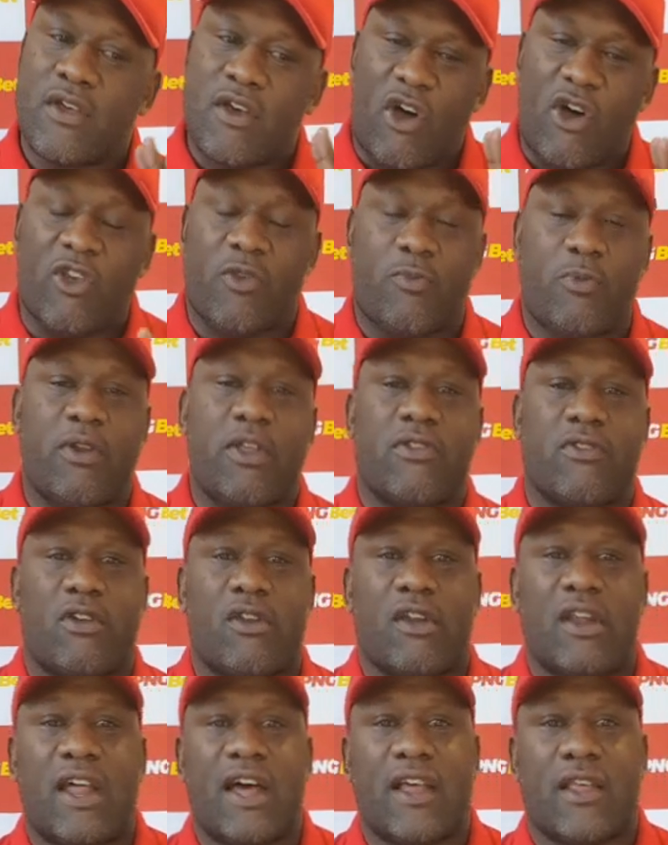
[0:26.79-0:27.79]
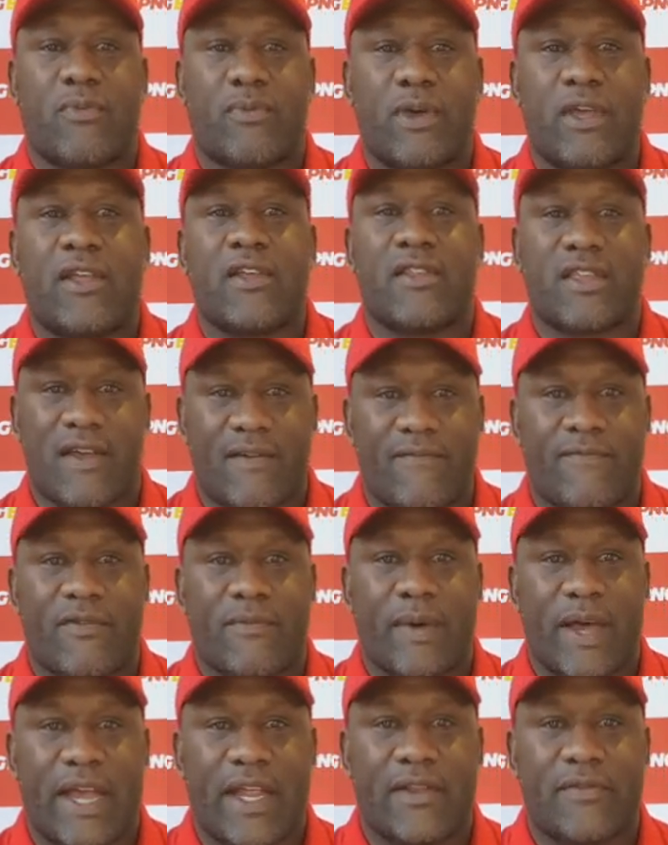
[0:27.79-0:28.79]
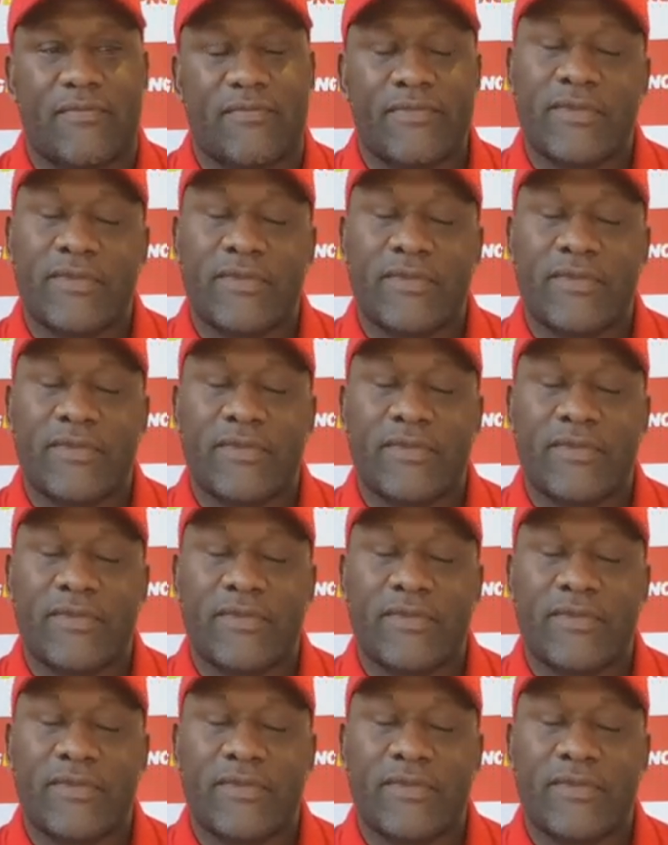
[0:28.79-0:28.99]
I was pretty solid last week, 7 from 8.